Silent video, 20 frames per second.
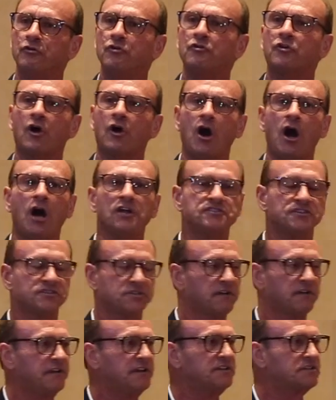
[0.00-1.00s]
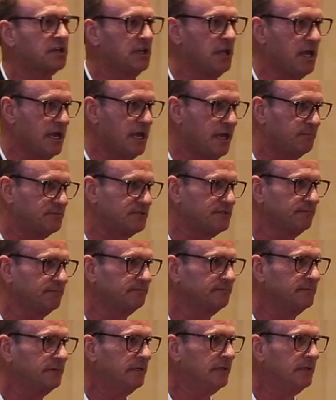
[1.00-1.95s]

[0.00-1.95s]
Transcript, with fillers: the root causes of his claims.